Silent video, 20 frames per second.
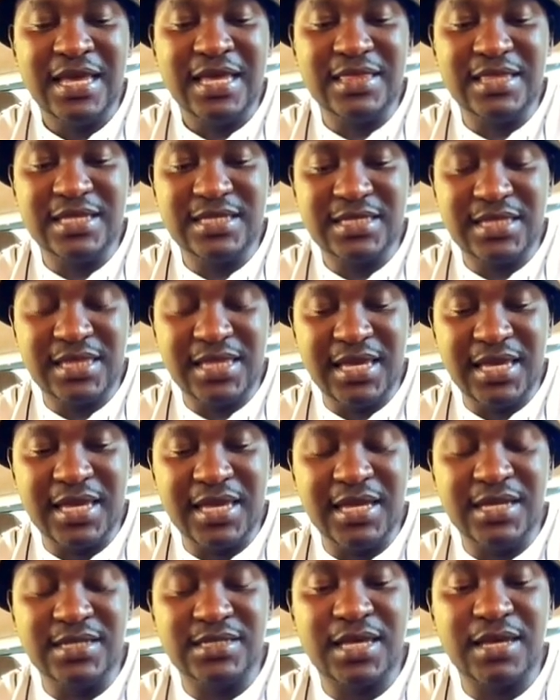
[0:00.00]
This thing,
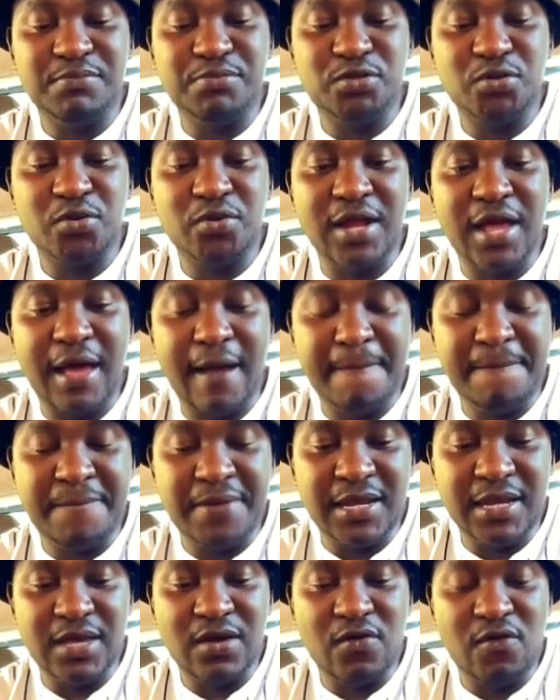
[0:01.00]
it kept on
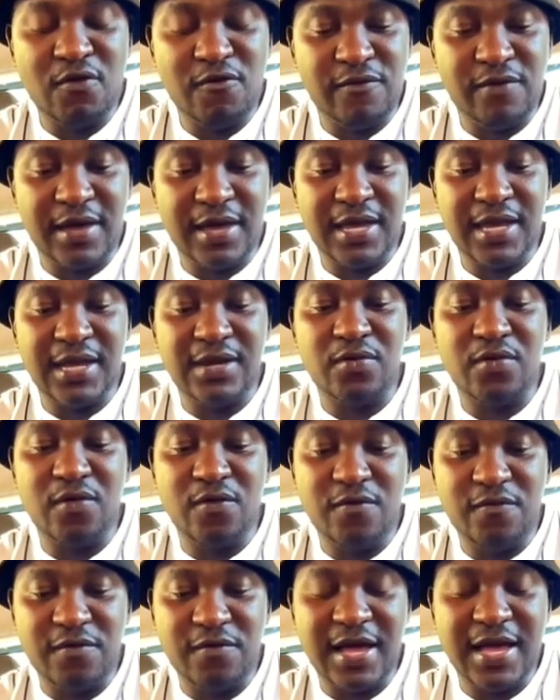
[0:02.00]
happening over and
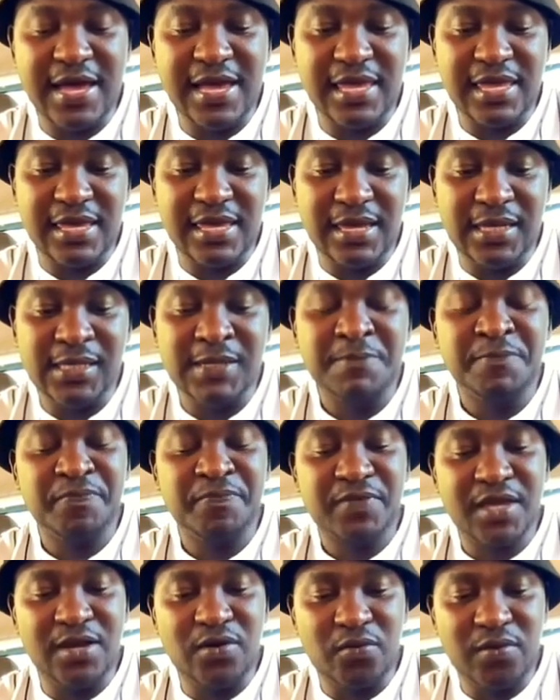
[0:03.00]
over again.
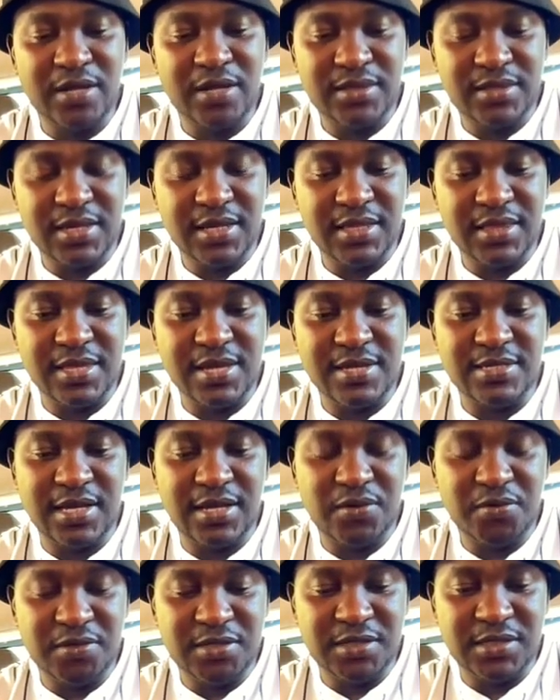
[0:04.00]
And one thing that I
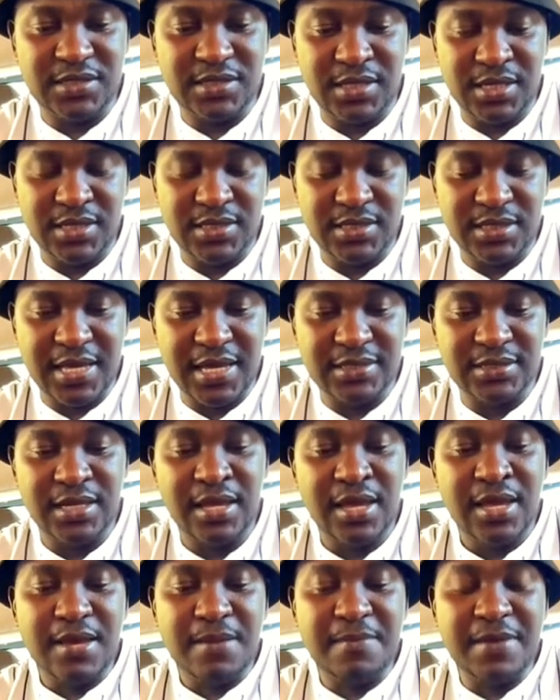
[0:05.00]
noticed is that
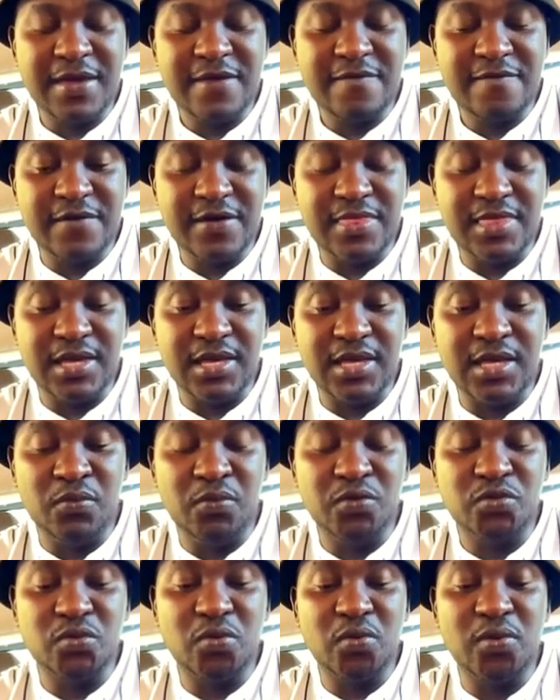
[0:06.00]
my father, he
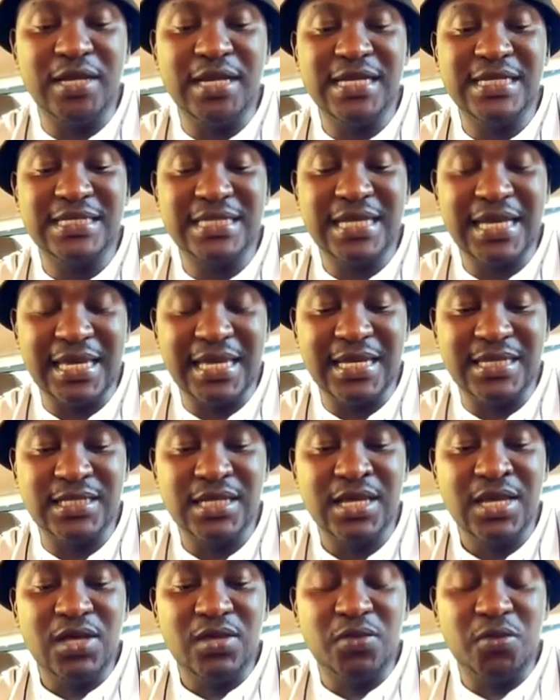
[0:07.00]
would only target
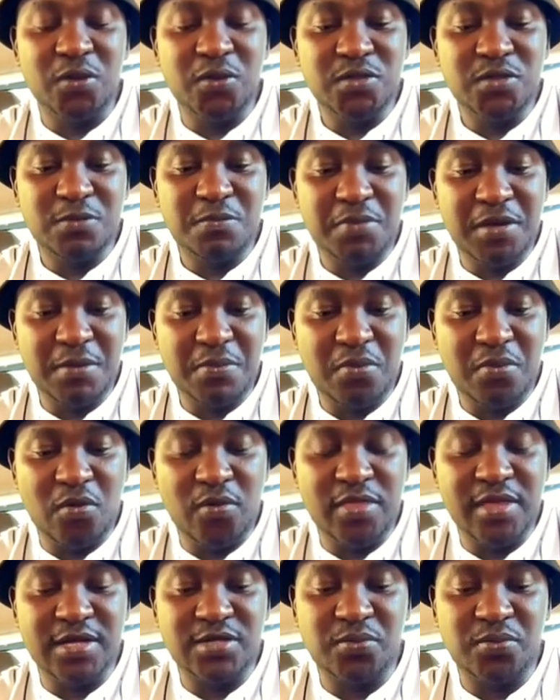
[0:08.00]
those people
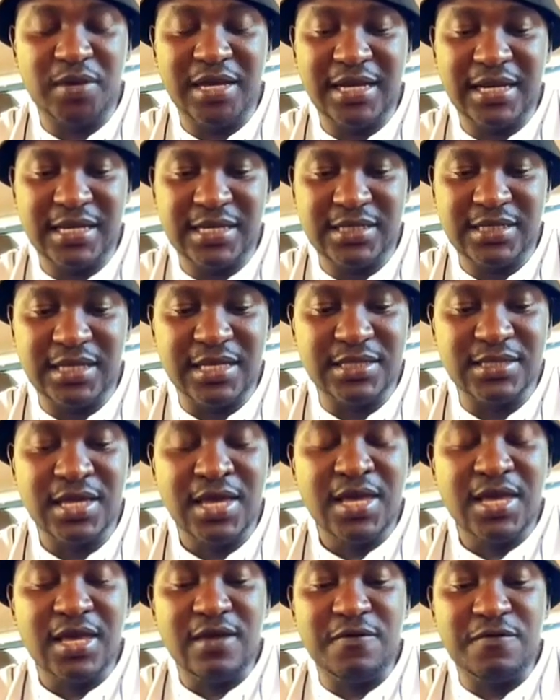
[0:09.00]
that were Christians.
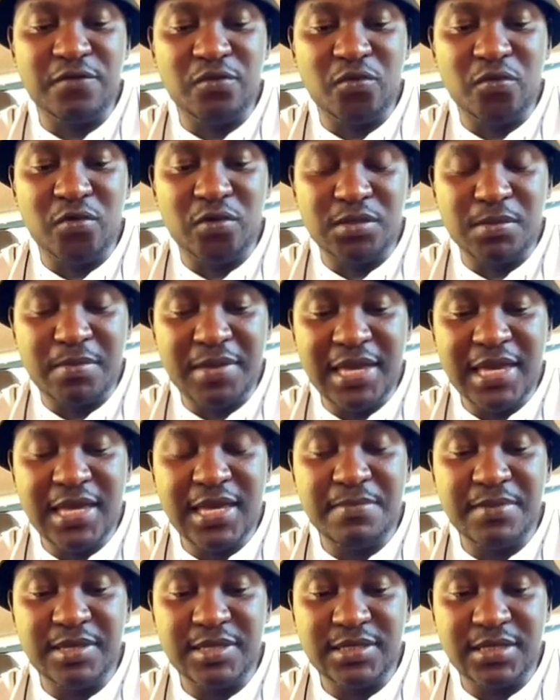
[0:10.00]
If you would make
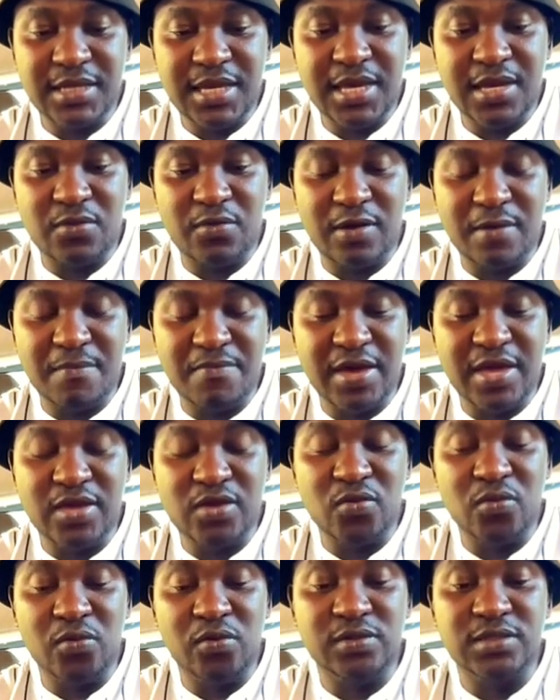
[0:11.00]
a mistake whereby
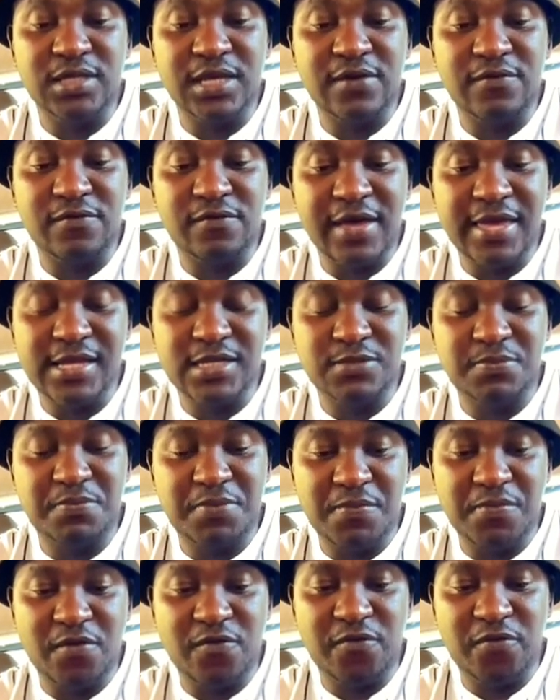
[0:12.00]
you would invite
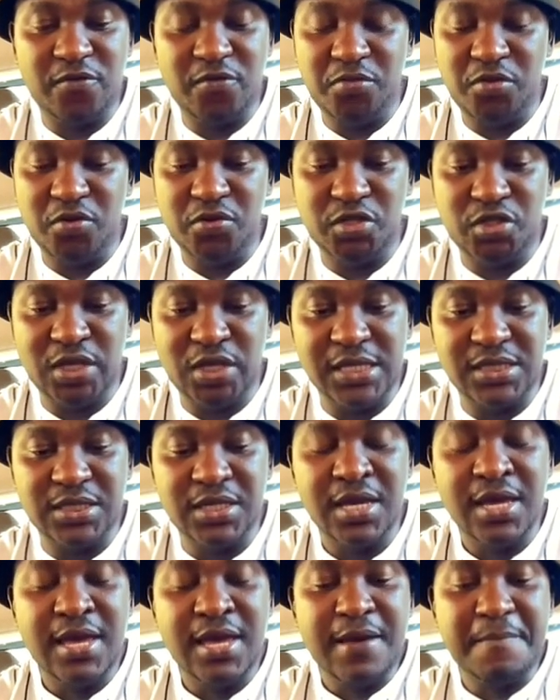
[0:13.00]
people from your
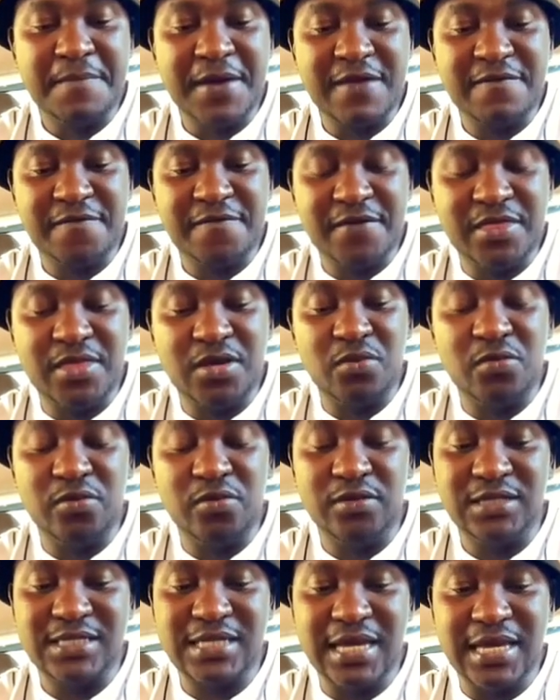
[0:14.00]
church, my father
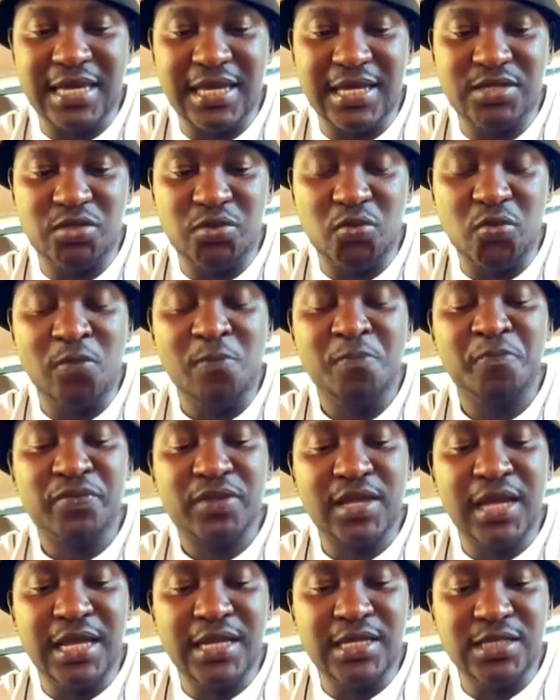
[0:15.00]
will target you
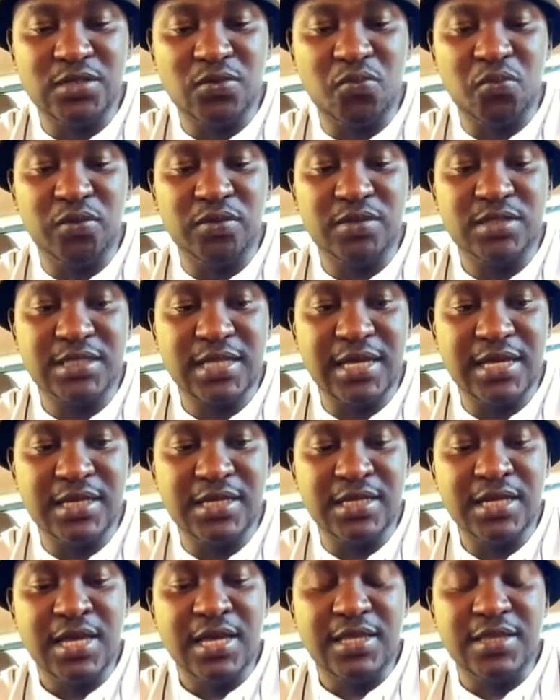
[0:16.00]
and he will
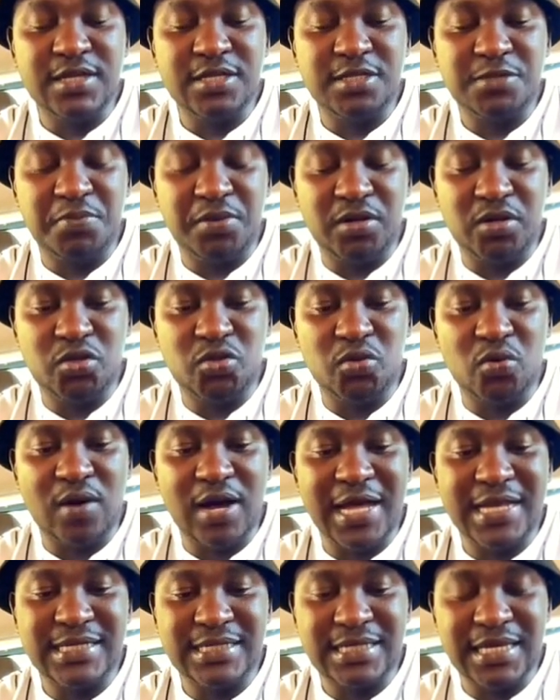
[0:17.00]
send the spiritual
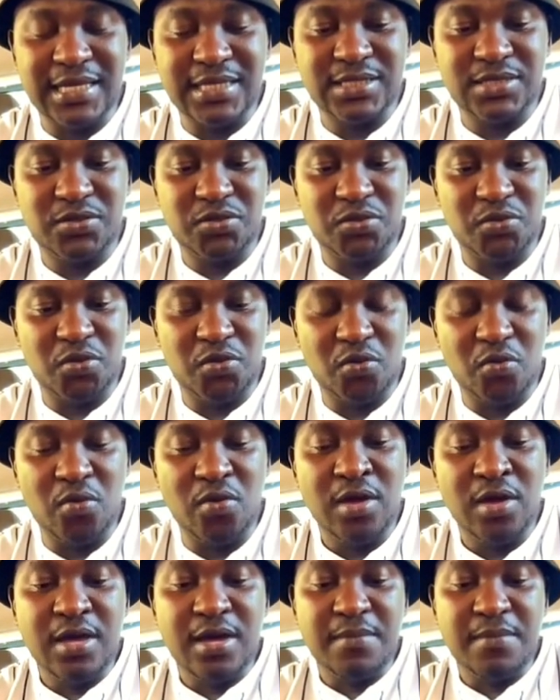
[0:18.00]
attacks to you.